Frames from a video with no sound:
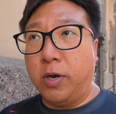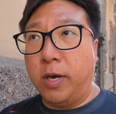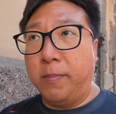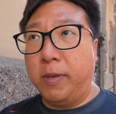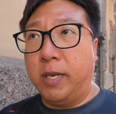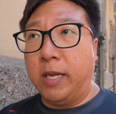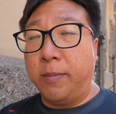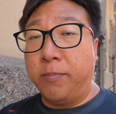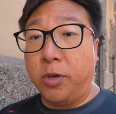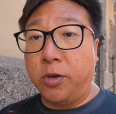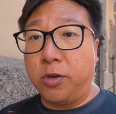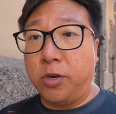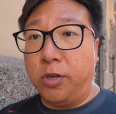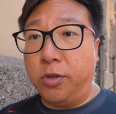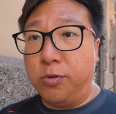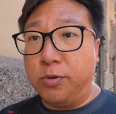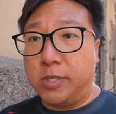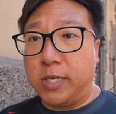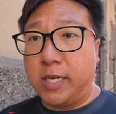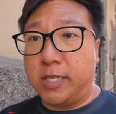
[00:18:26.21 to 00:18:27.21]
I mean, I'm not going to
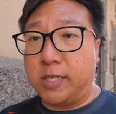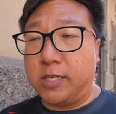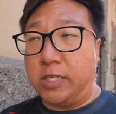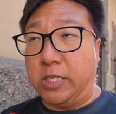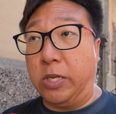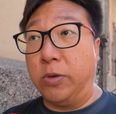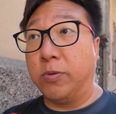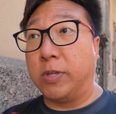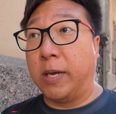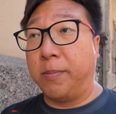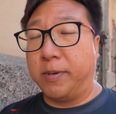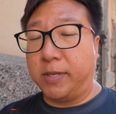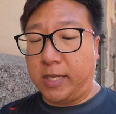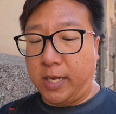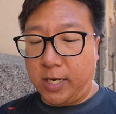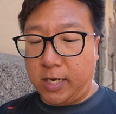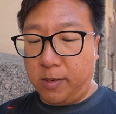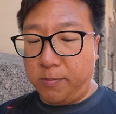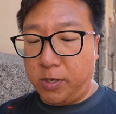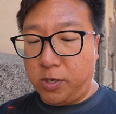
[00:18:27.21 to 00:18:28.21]
use it as a steel type
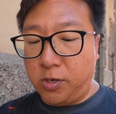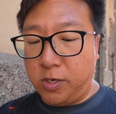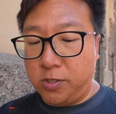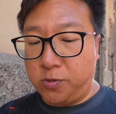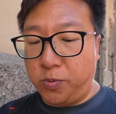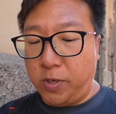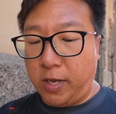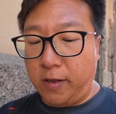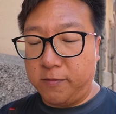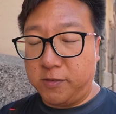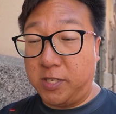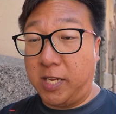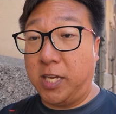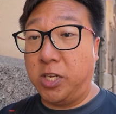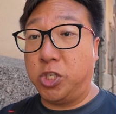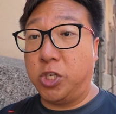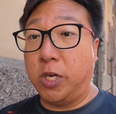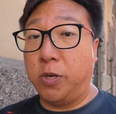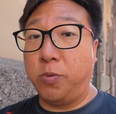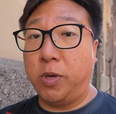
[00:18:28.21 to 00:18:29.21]
attacker because we have
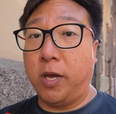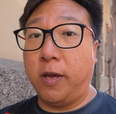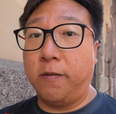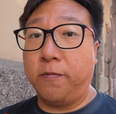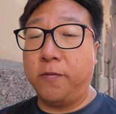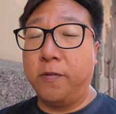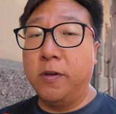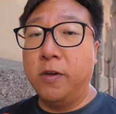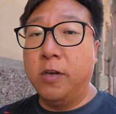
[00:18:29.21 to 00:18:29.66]
Zacian, we have